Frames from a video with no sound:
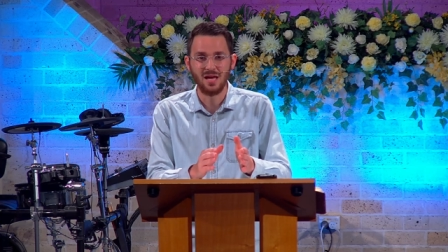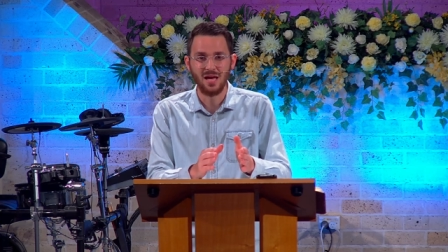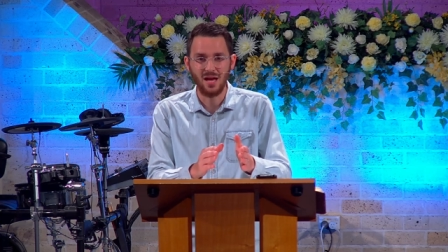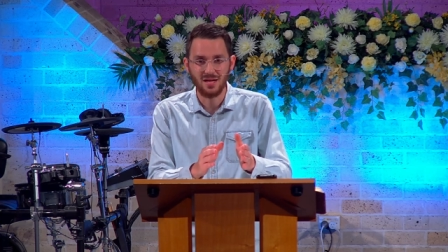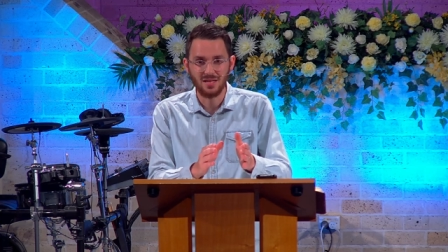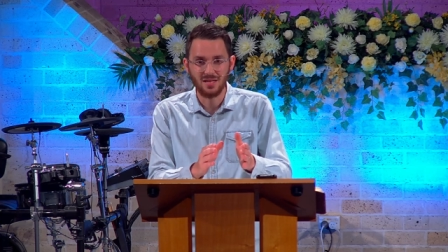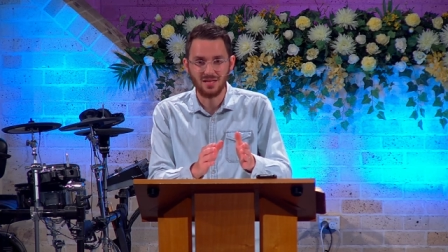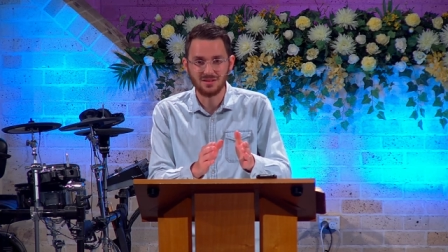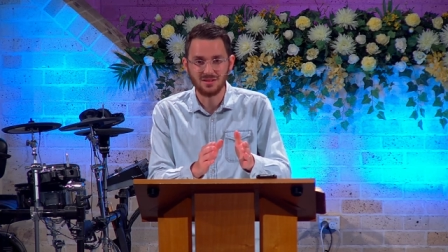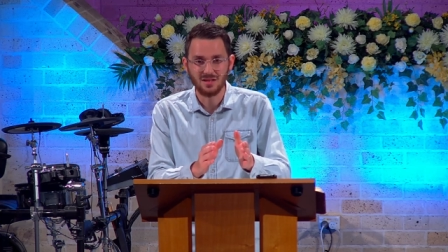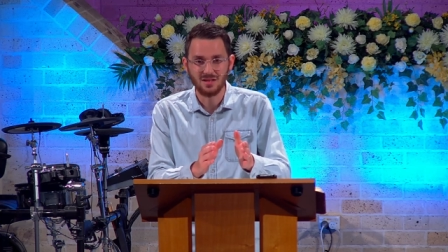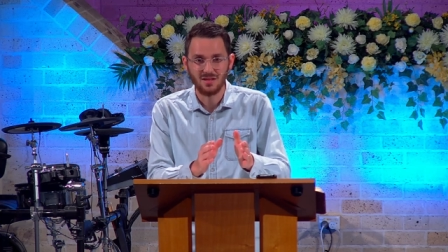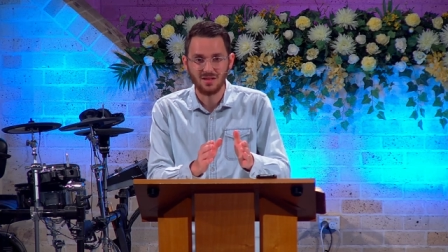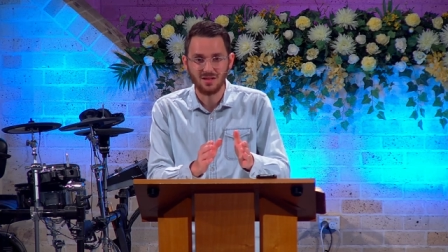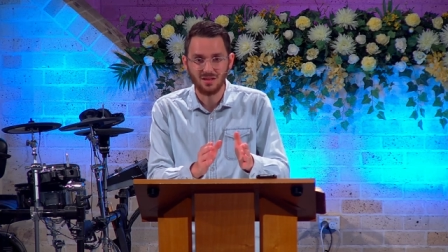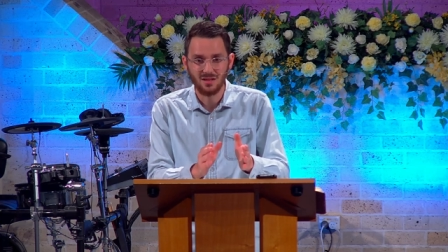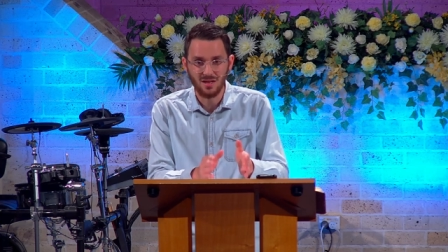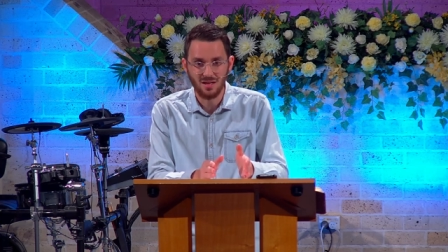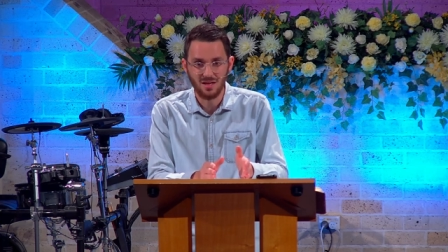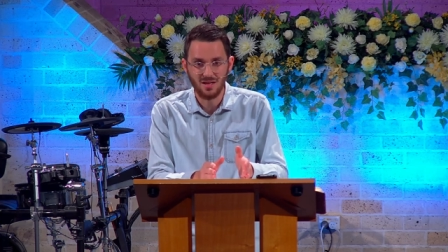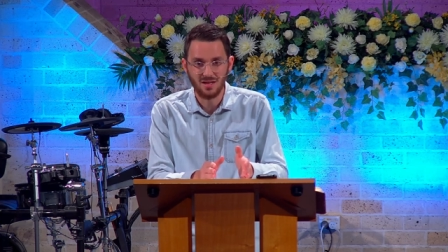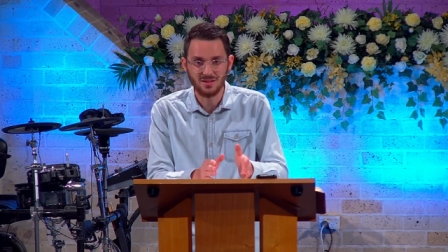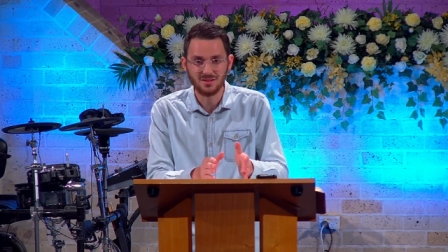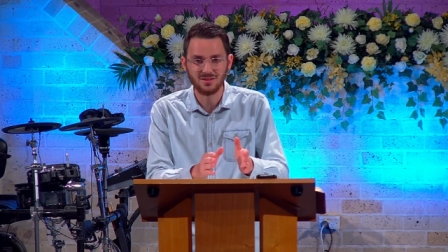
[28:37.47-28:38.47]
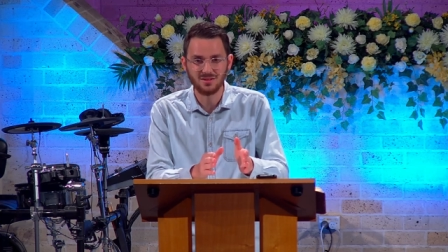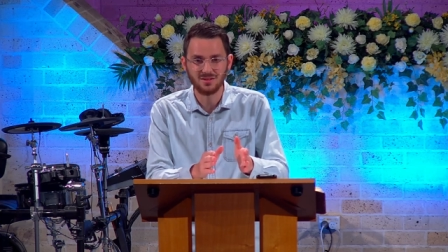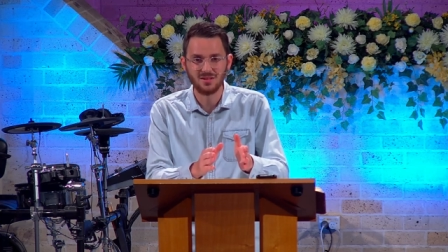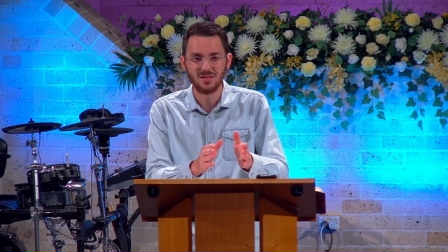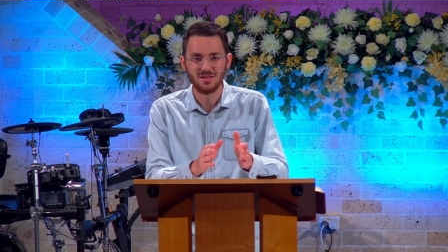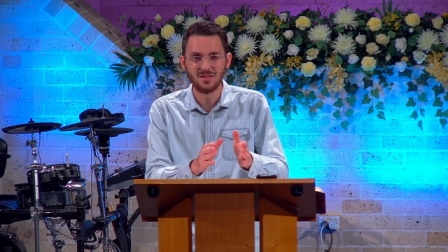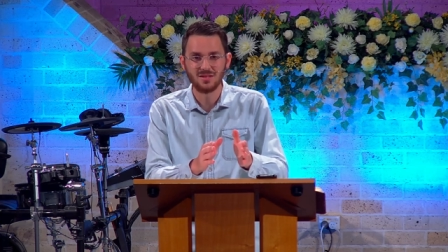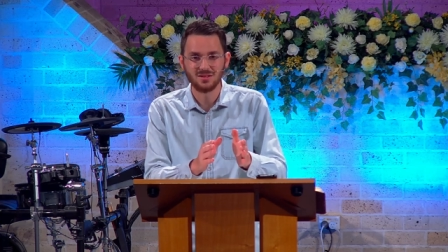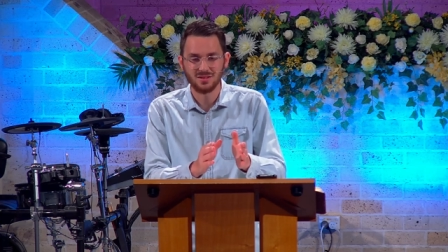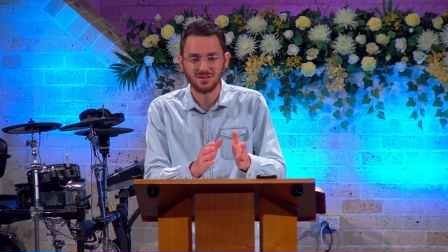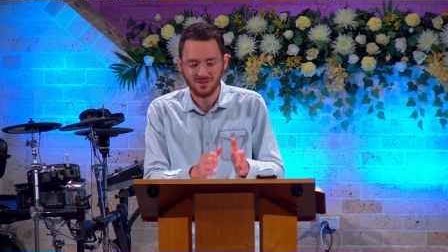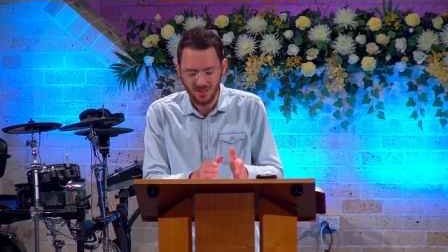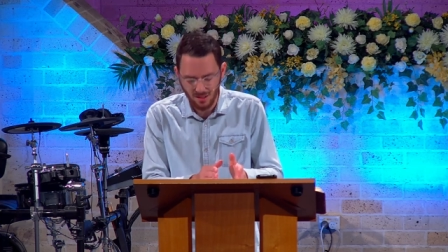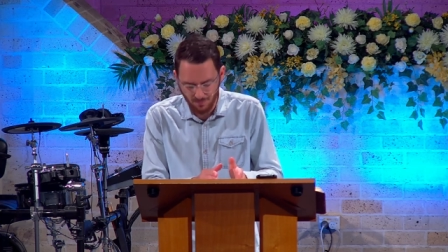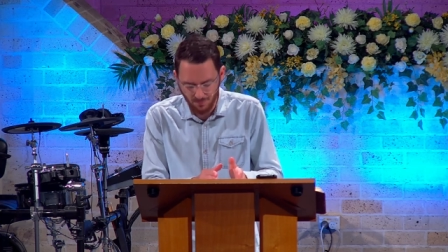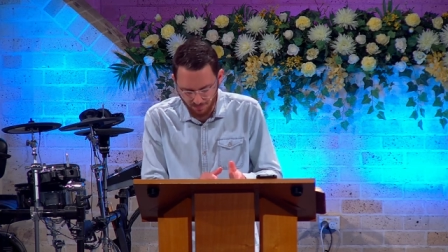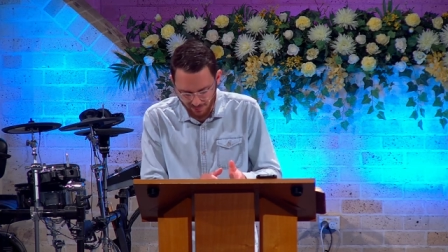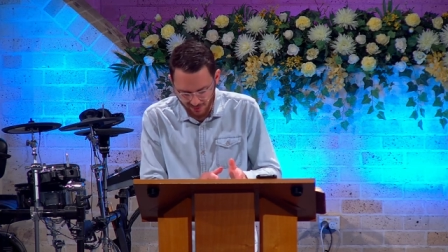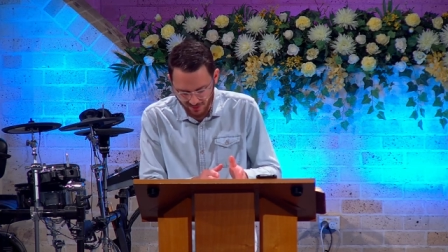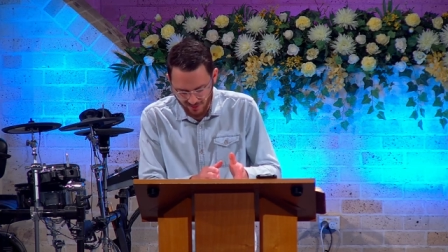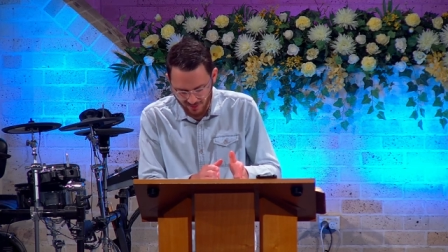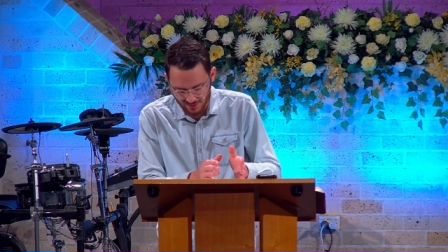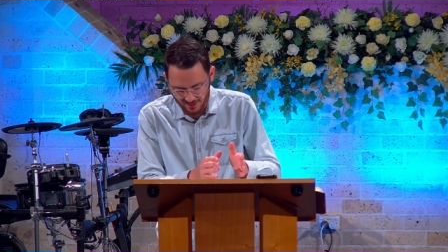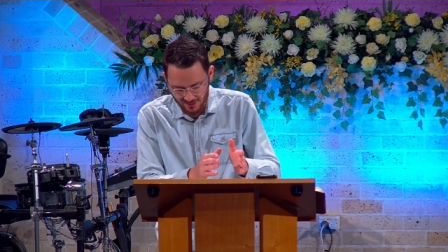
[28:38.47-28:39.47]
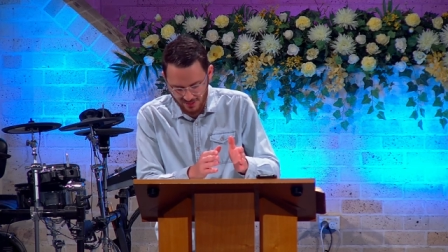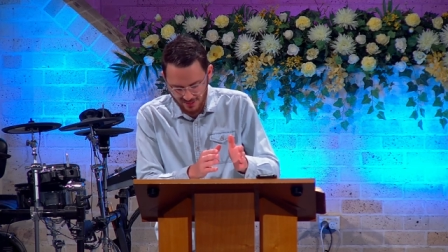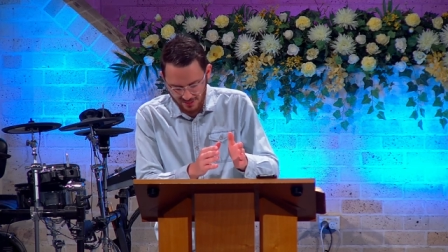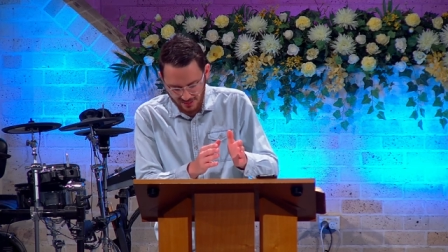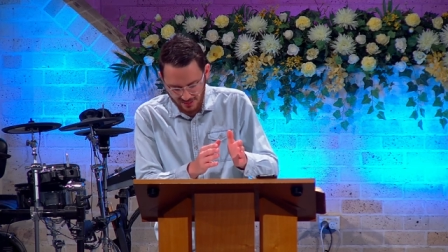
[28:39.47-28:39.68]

at his last supper,